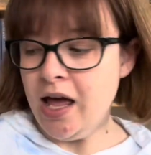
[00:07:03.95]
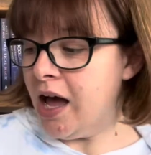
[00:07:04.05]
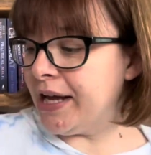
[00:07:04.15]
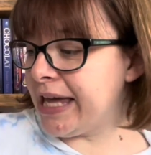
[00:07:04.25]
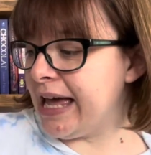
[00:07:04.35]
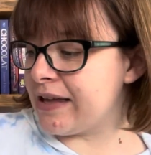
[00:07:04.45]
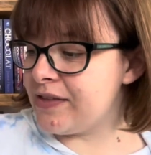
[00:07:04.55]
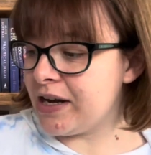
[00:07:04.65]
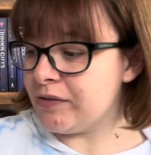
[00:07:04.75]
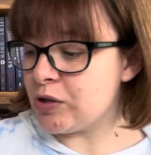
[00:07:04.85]
Okay,
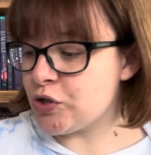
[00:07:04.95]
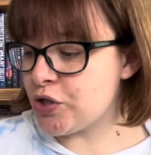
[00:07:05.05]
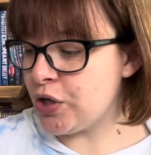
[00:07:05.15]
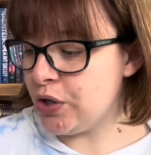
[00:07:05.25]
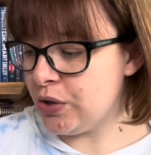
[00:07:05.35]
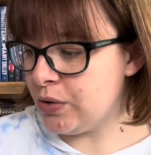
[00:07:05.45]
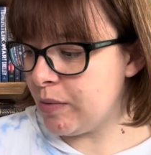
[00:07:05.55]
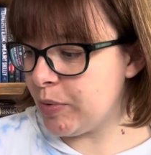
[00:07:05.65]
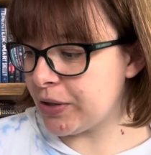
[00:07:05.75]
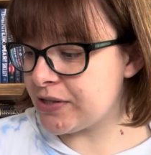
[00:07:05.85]
then I've got two
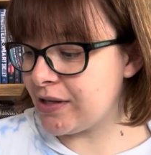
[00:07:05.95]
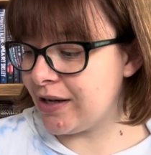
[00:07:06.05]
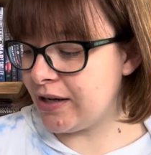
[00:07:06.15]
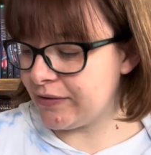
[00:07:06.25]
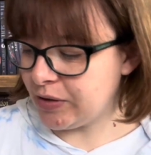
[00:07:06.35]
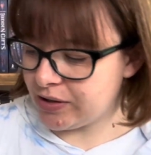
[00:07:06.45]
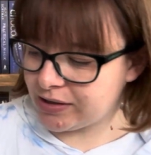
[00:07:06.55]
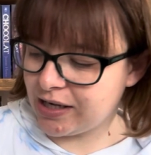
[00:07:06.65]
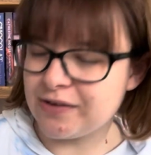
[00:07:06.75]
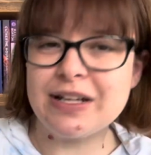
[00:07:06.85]
books that I've got
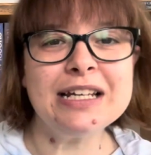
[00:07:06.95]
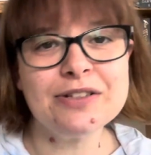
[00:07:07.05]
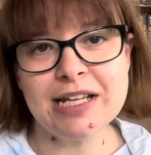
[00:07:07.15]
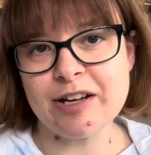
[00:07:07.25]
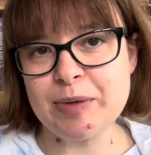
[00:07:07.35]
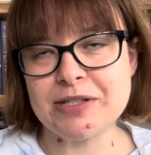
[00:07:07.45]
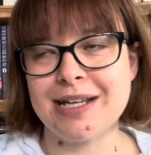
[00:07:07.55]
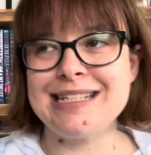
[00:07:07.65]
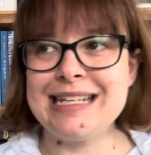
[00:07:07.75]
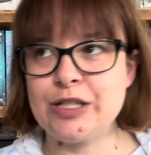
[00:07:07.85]
kind of a little stack of books I
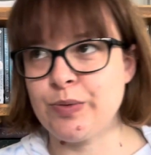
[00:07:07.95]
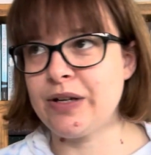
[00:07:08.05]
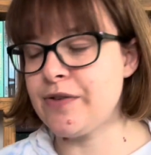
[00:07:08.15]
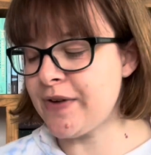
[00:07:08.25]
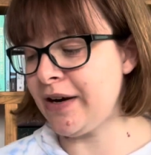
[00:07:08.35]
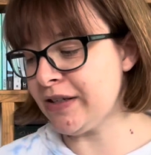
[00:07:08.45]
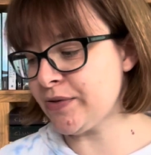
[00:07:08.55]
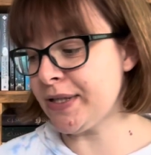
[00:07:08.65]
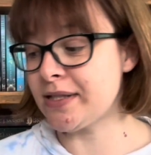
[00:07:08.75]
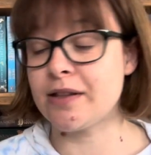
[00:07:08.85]
need to read for various
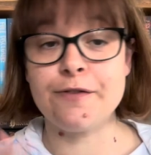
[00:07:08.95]
reasons.